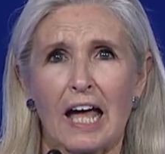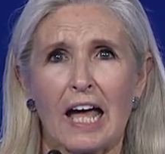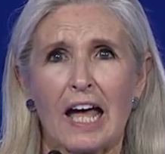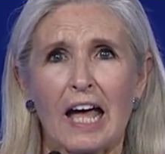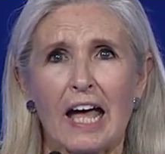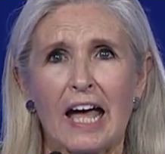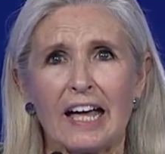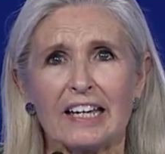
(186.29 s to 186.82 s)

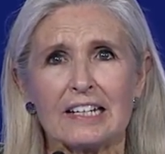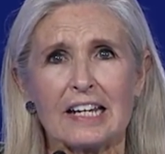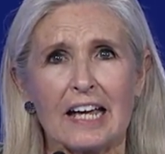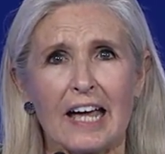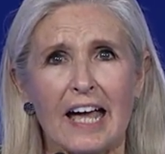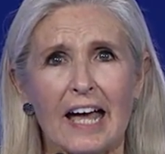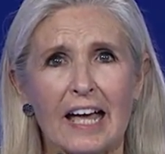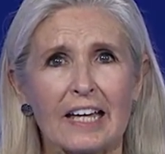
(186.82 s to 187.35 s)
had
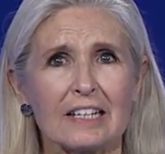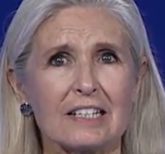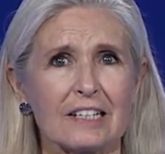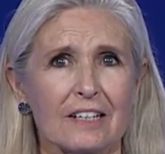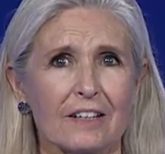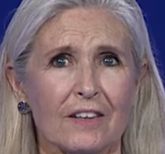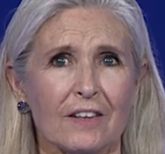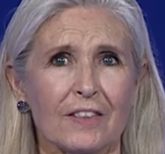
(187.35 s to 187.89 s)
had
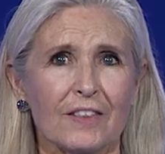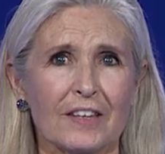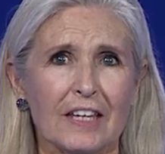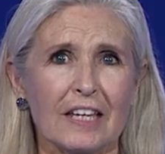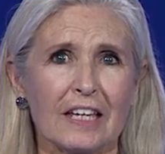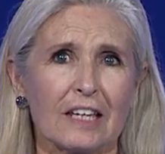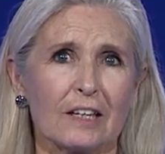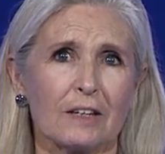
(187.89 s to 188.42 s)

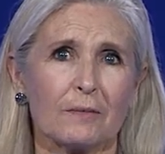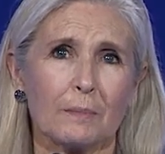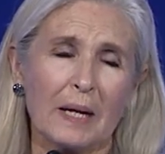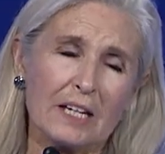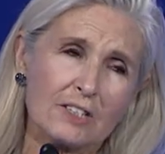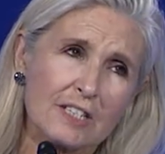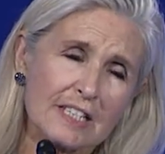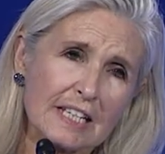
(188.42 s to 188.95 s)
the
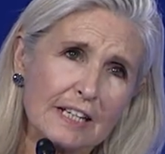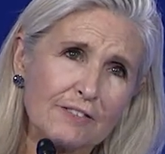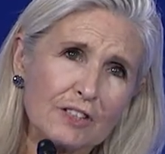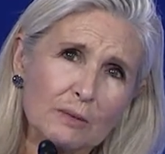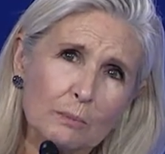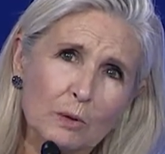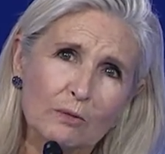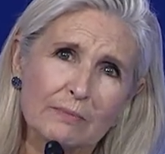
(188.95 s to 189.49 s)
patient safety
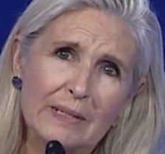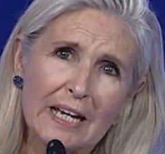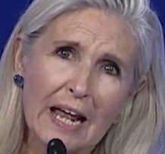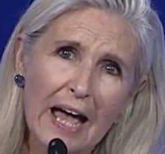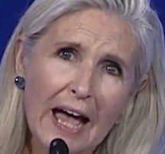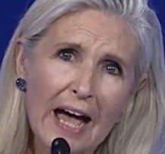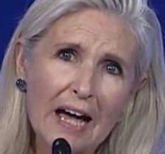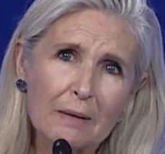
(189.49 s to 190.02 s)
movement
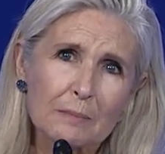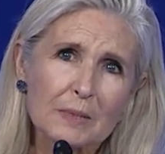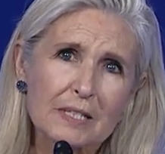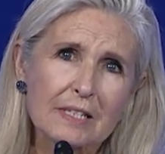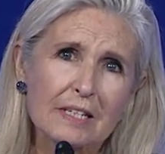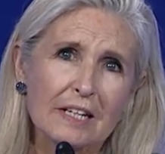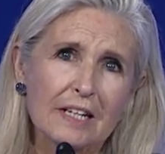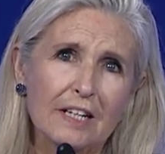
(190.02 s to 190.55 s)

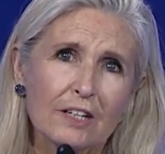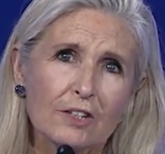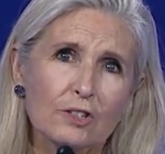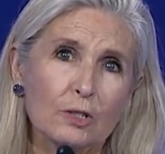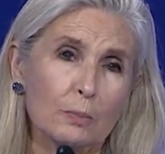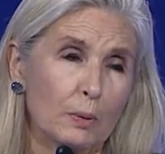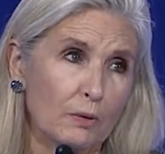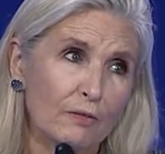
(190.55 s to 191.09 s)
apps
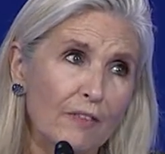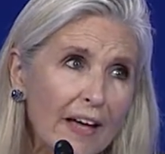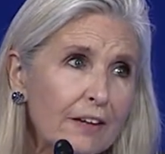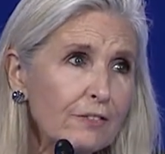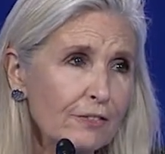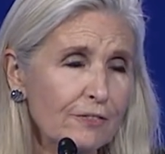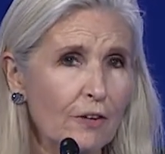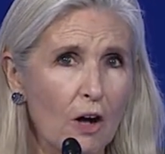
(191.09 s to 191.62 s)
to
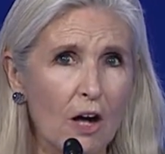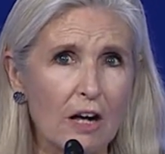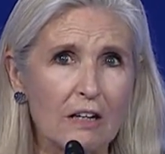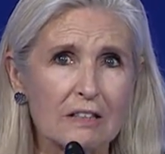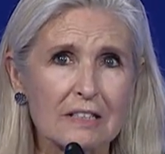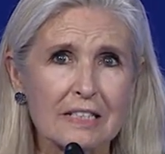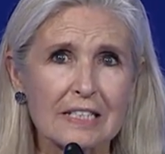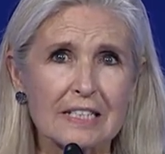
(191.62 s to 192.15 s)
prevent
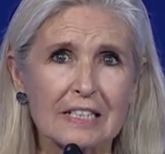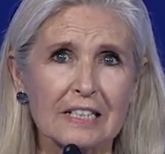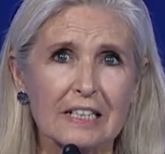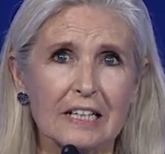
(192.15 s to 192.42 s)
falls